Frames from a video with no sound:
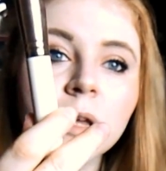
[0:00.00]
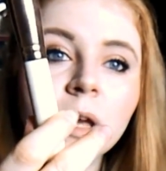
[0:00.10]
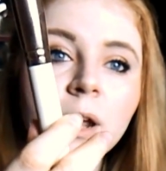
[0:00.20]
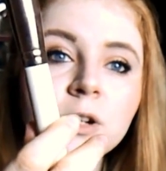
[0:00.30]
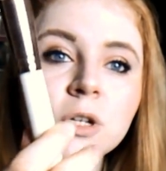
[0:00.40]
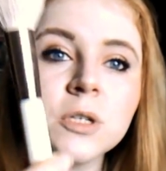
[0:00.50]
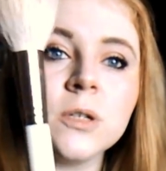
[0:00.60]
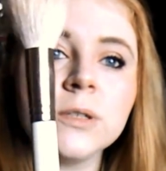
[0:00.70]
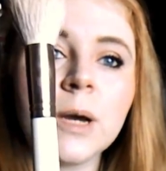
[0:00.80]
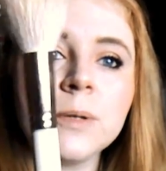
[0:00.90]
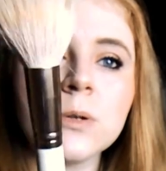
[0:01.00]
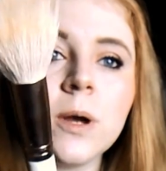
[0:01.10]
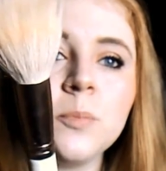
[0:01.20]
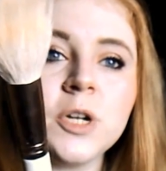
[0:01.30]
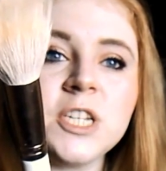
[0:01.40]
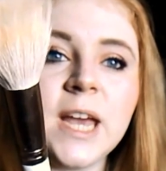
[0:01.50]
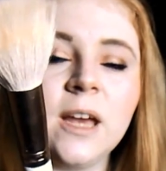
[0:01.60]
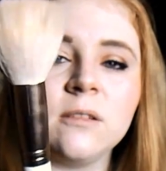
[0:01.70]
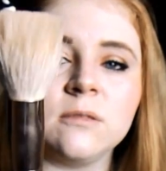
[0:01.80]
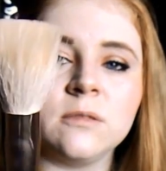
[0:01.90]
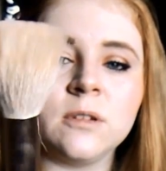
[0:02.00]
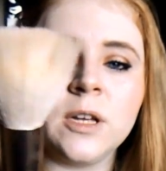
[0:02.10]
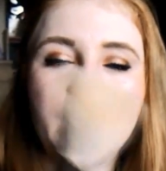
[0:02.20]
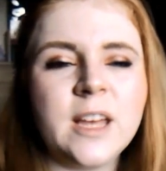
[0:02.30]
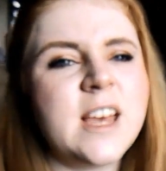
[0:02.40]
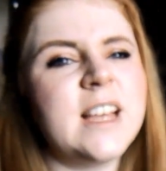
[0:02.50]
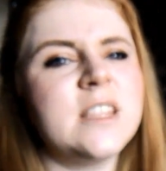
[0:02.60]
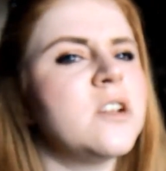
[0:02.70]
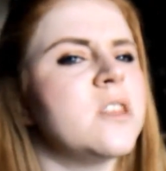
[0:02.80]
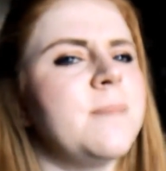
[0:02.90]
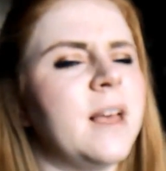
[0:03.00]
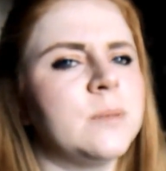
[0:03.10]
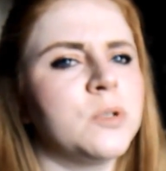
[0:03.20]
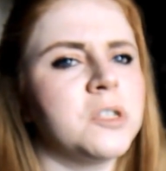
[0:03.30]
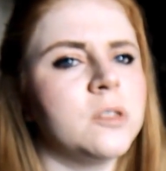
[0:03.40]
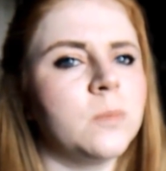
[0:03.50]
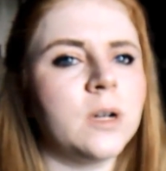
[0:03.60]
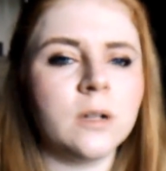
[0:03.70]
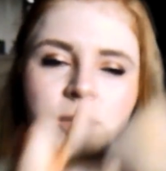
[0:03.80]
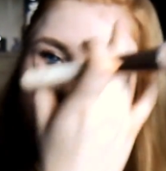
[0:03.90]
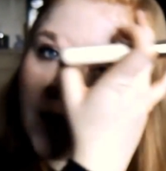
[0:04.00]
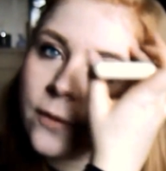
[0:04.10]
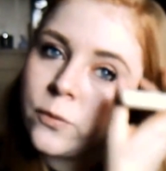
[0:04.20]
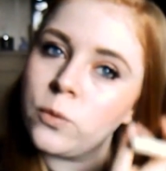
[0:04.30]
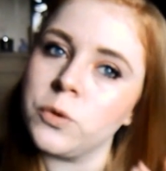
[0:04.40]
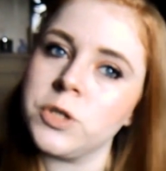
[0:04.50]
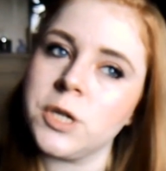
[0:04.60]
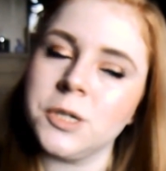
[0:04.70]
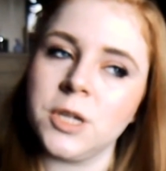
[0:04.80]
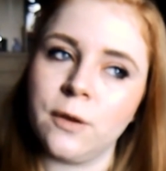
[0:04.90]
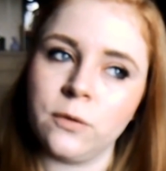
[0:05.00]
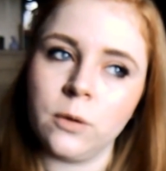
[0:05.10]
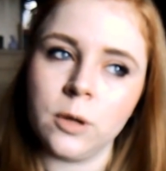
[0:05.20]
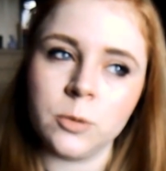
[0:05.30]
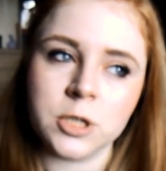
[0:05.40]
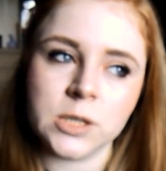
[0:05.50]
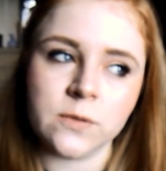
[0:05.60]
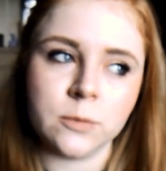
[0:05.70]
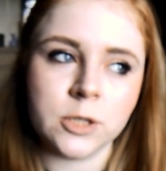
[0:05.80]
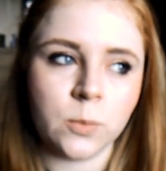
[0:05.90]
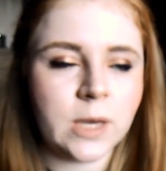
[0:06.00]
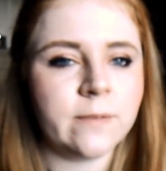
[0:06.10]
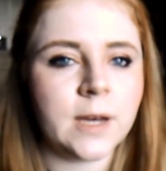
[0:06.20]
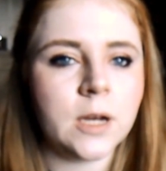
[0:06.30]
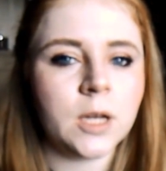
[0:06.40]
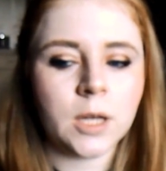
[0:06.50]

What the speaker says: and I just thought that was quite pretty. It's not the best brush in the world, and I have ordered a few new brushes from Zoeva,